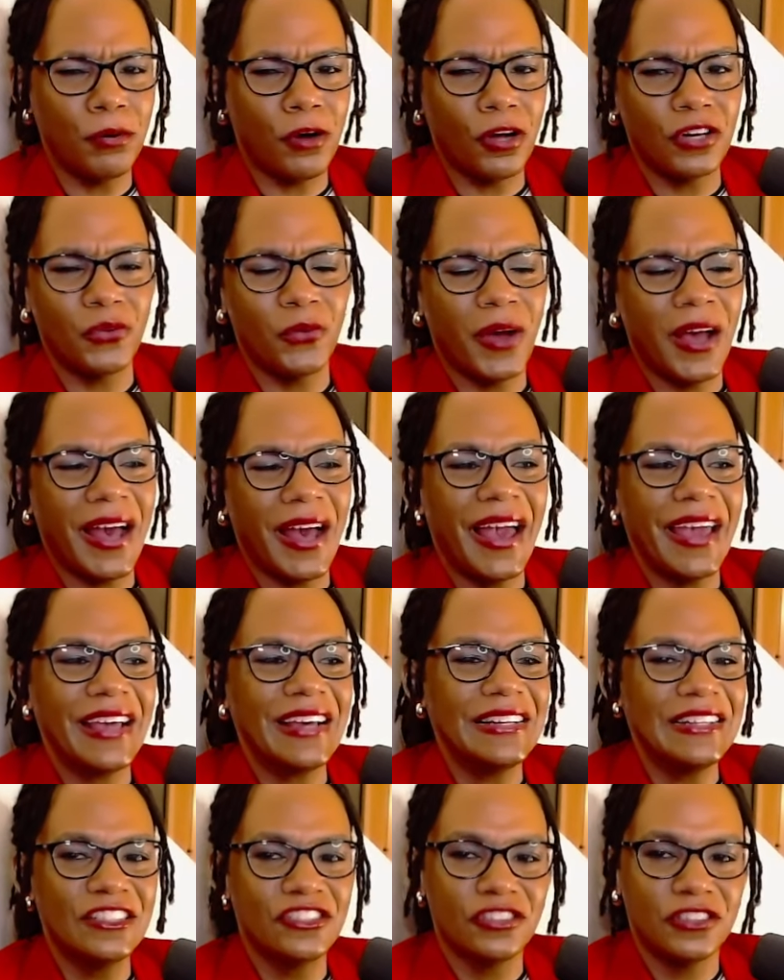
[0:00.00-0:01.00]
part of why I
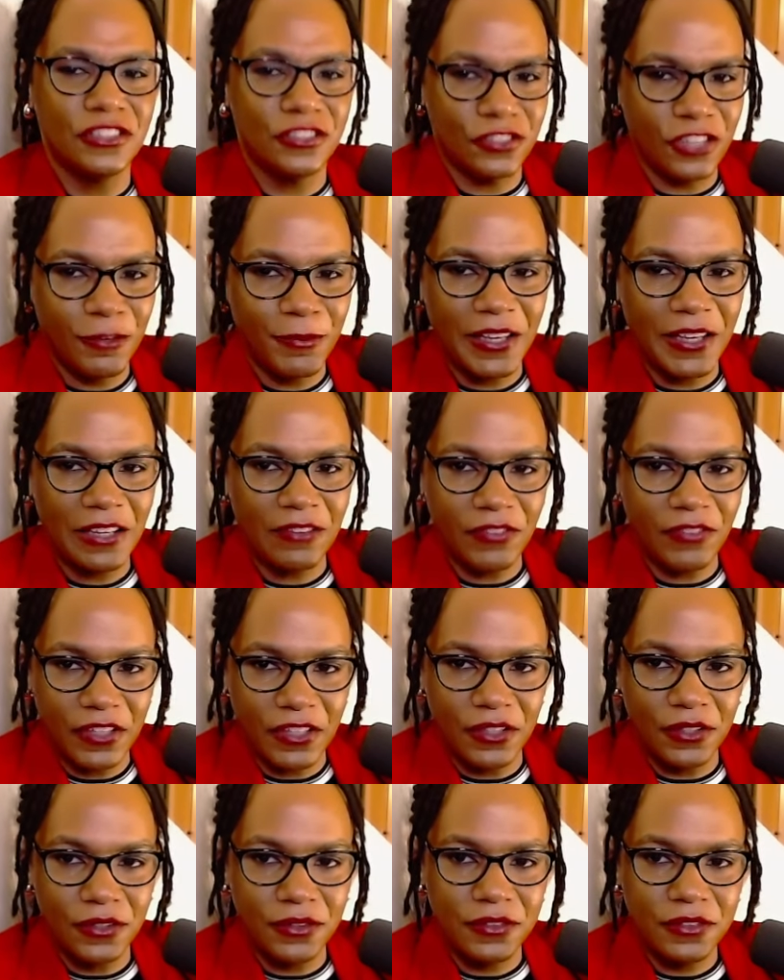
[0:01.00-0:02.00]
initially started making
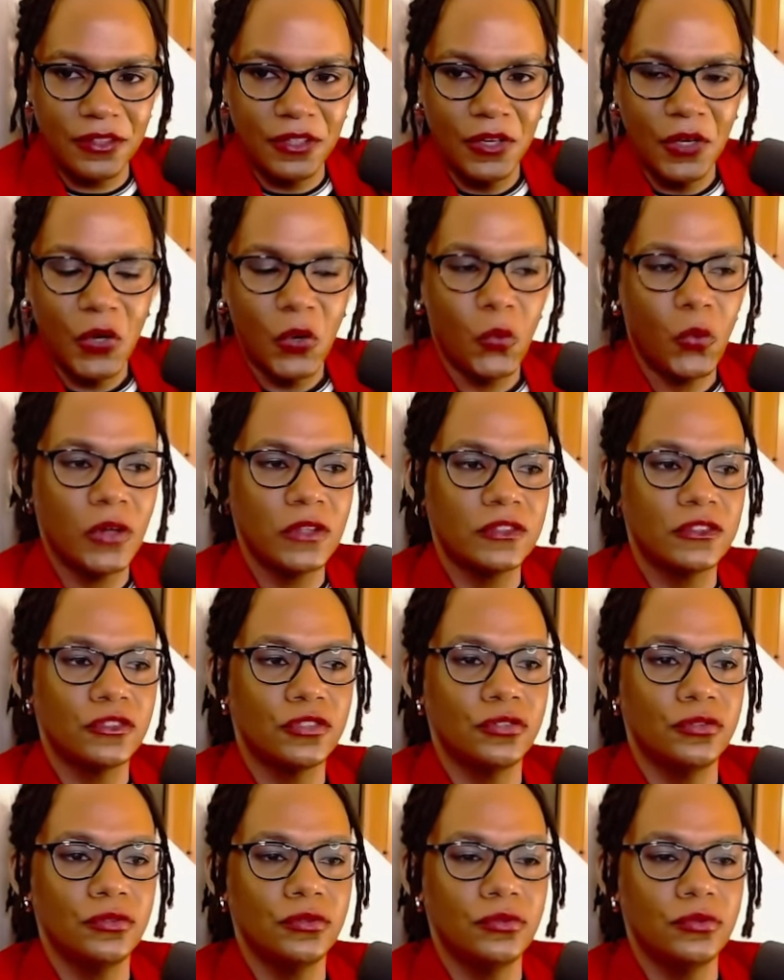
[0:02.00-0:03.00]
videos, was
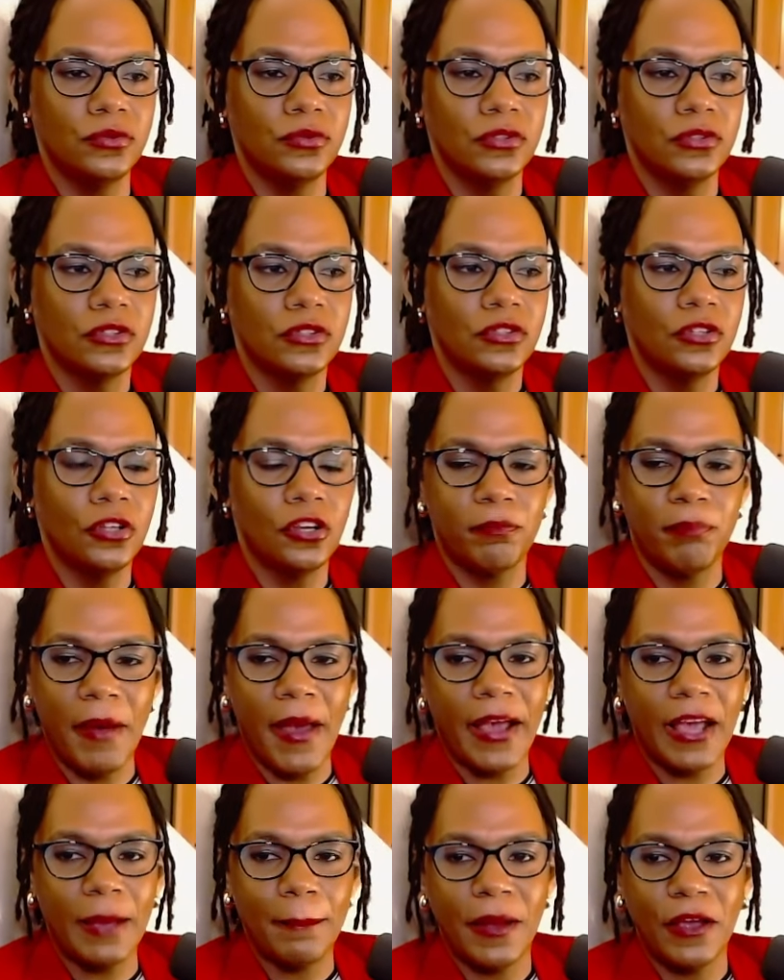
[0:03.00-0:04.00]
to look
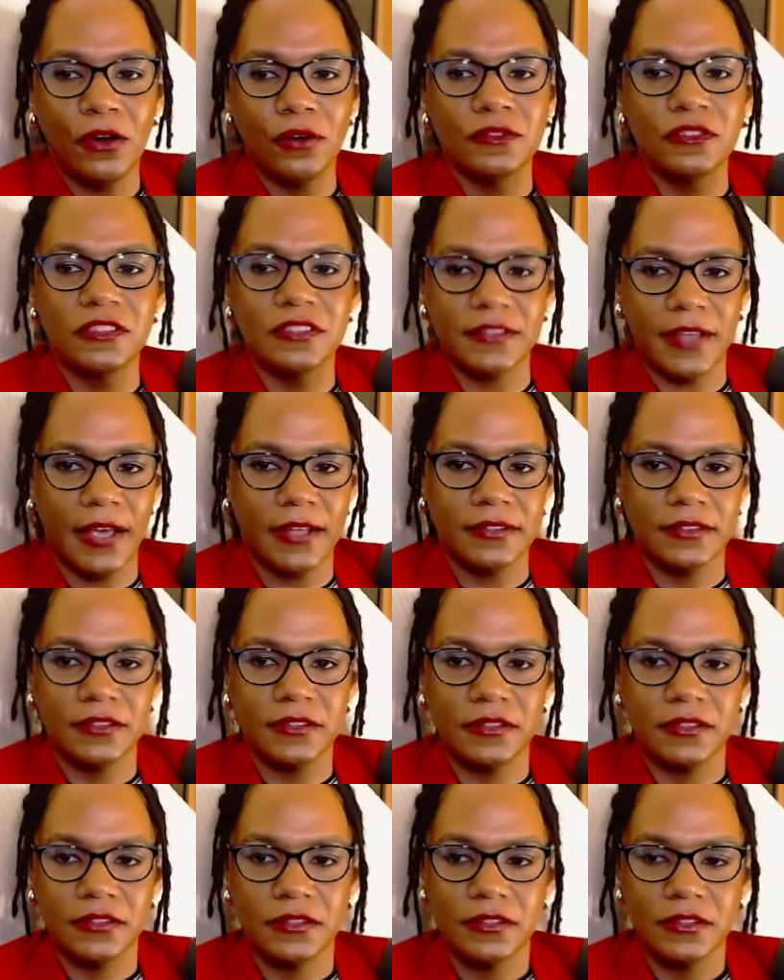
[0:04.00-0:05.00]
back at my own
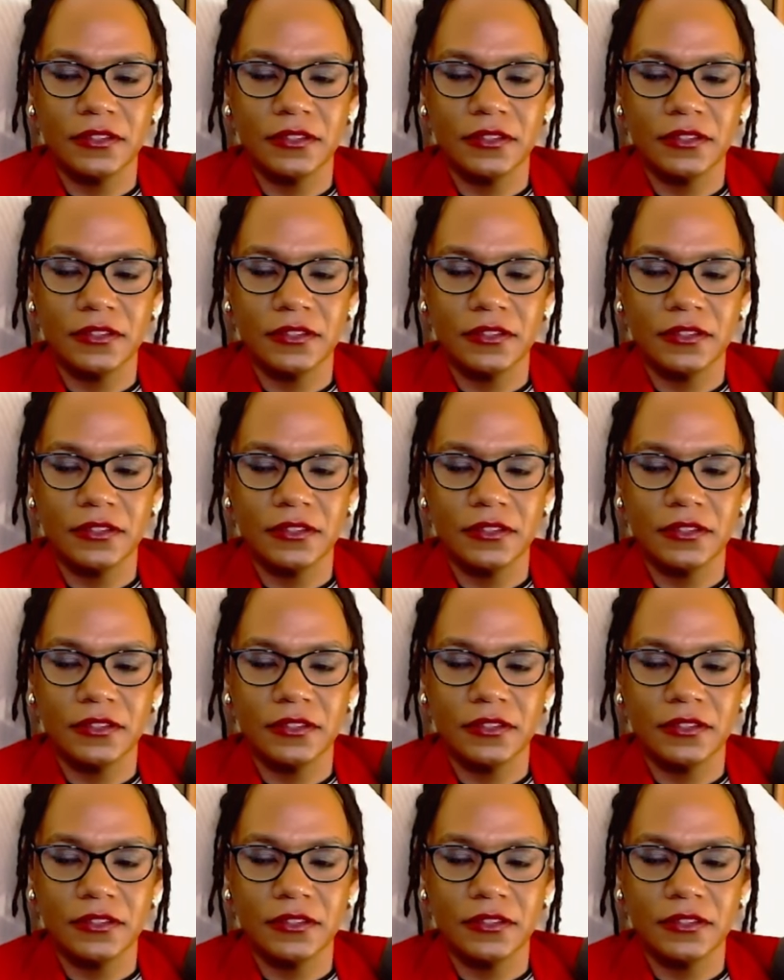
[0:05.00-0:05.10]
sets